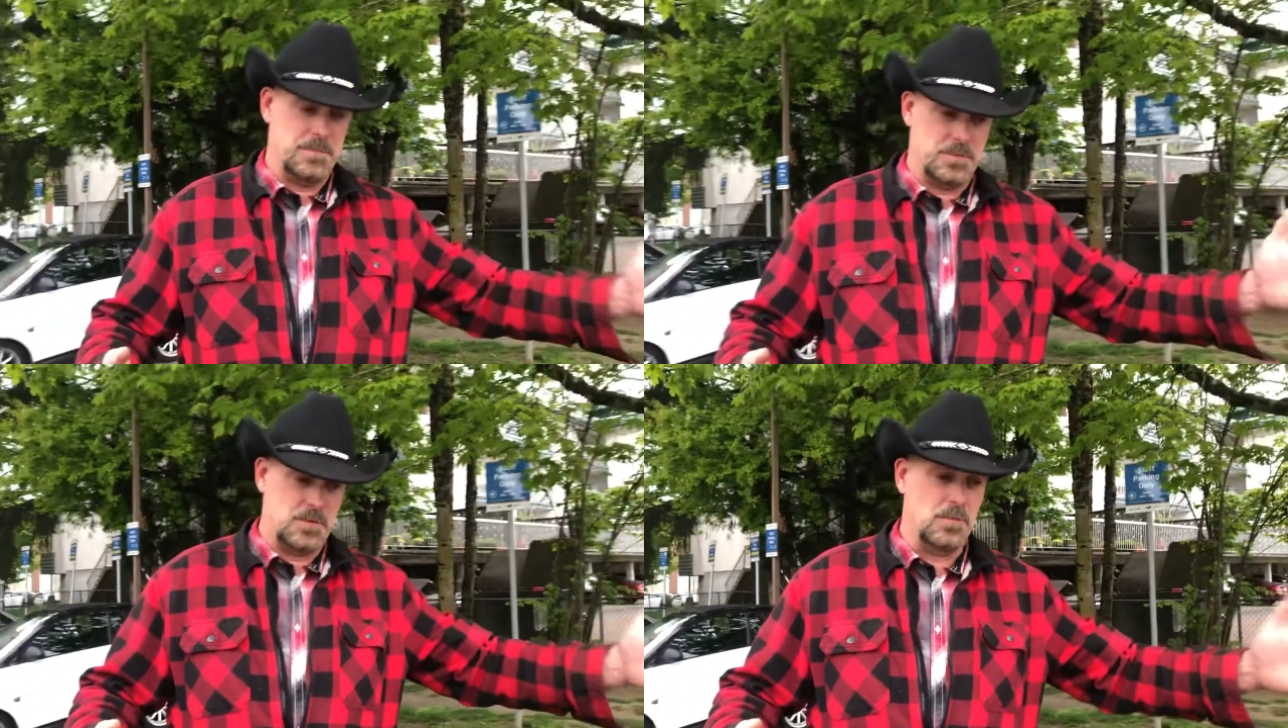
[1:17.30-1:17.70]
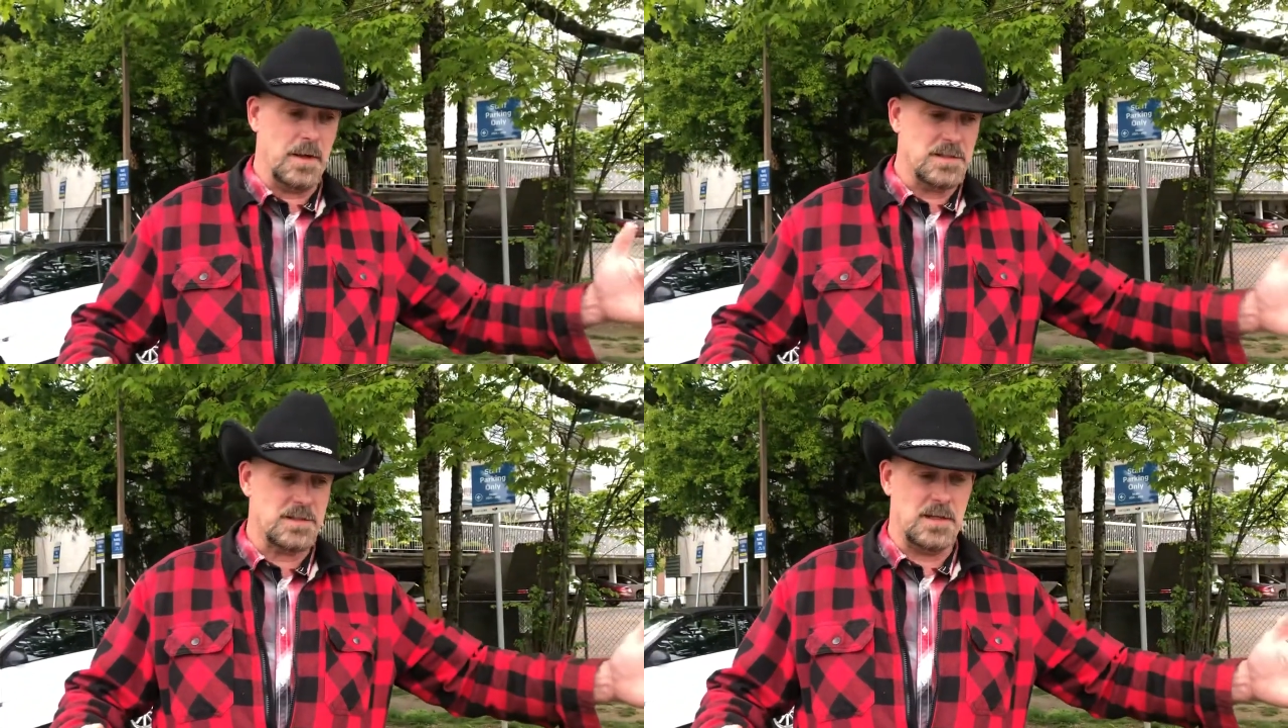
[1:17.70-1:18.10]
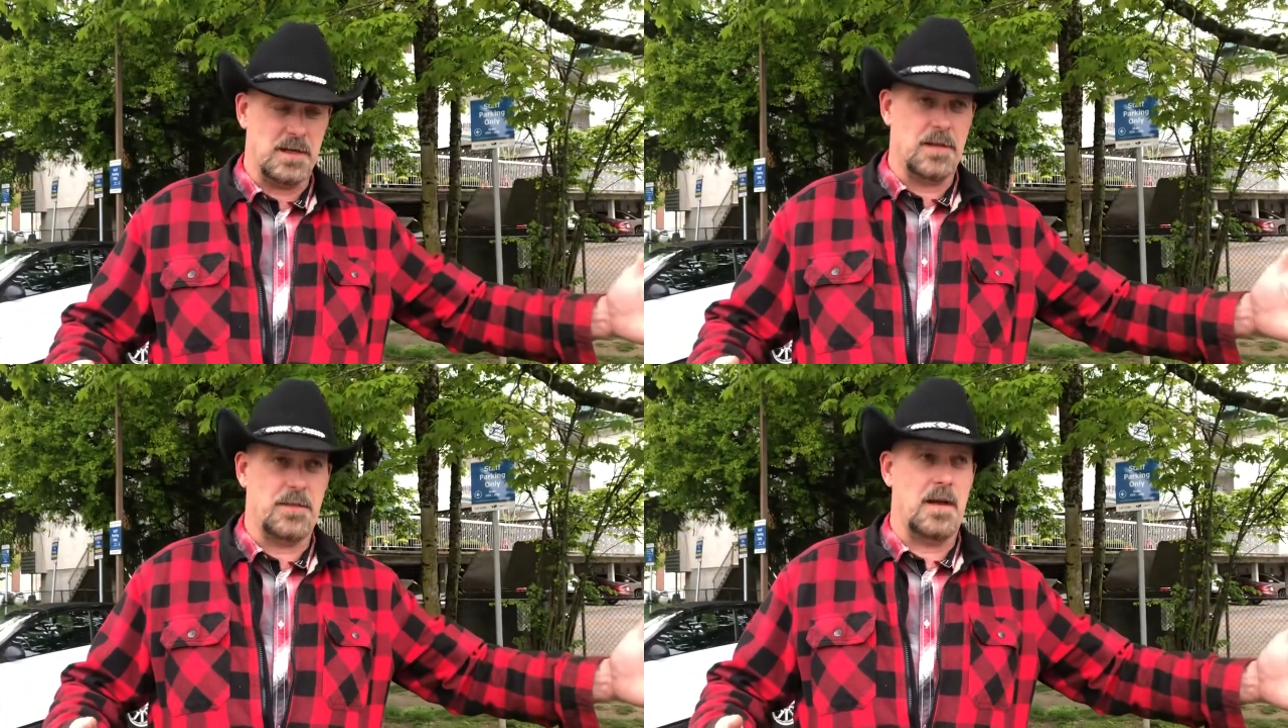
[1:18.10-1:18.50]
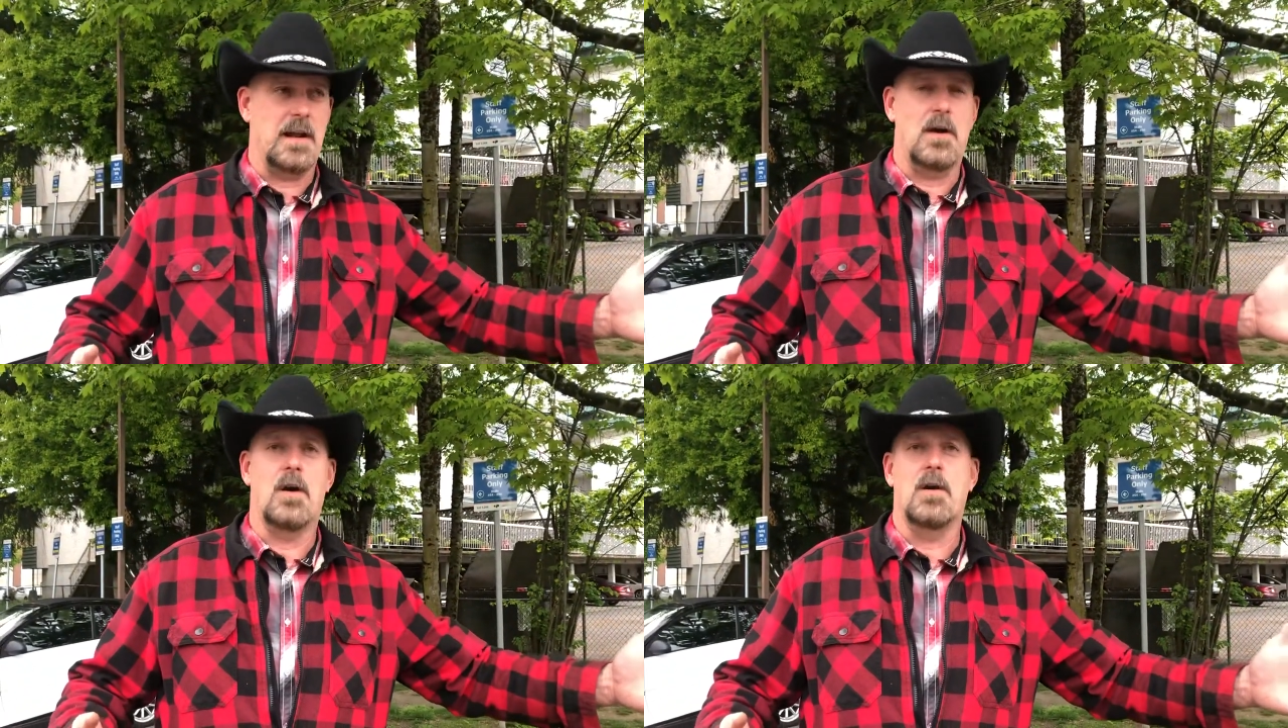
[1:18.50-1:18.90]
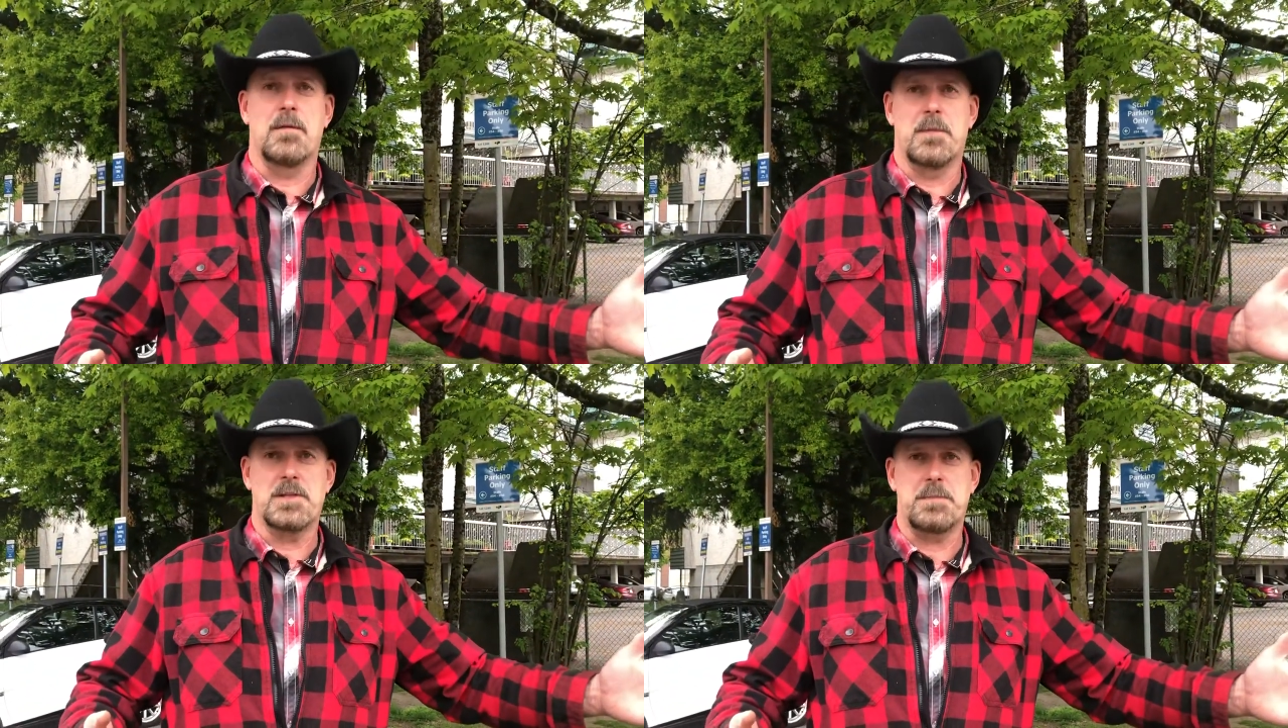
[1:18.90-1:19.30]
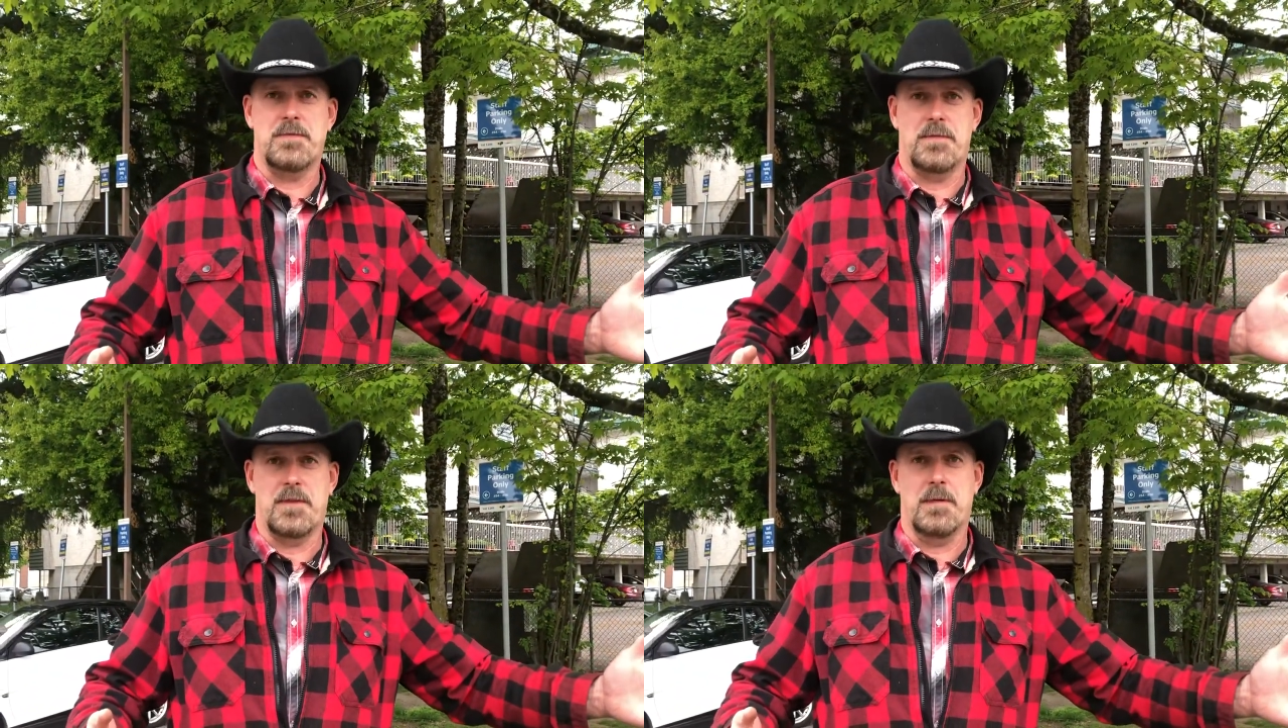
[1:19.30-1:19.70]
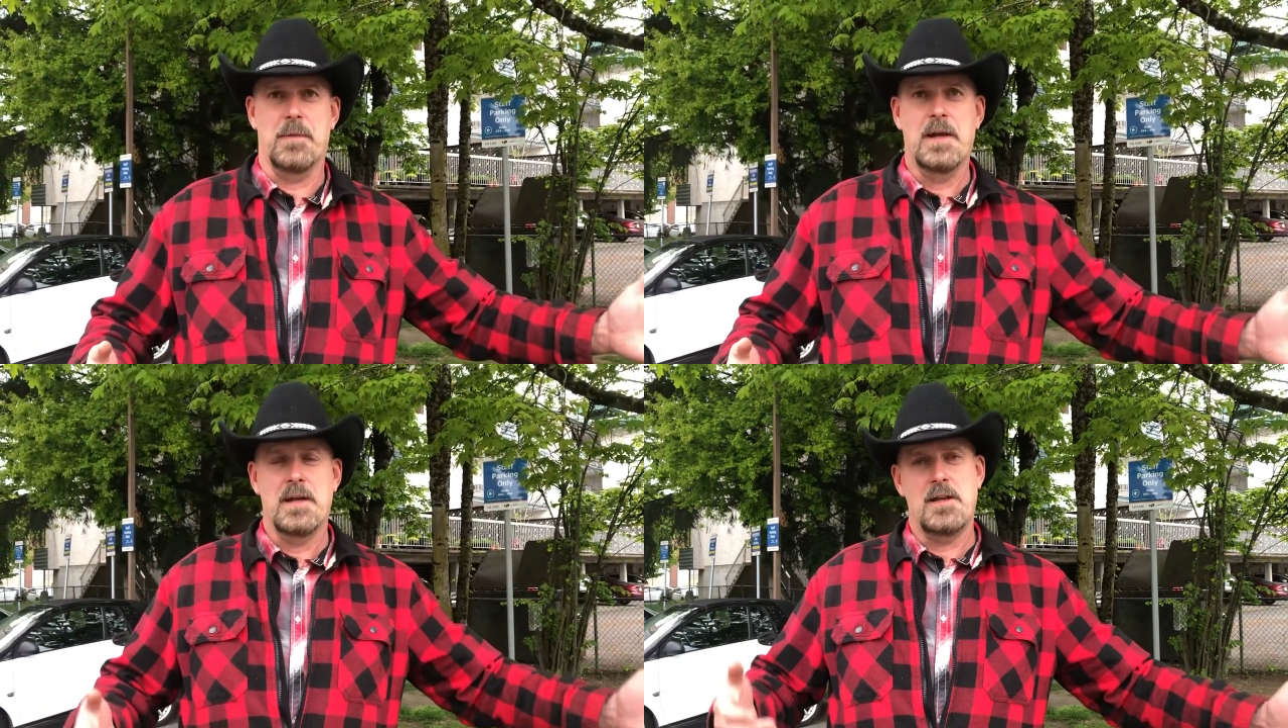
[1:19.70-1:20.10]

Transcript: two months in, I thought how hard it must be for them.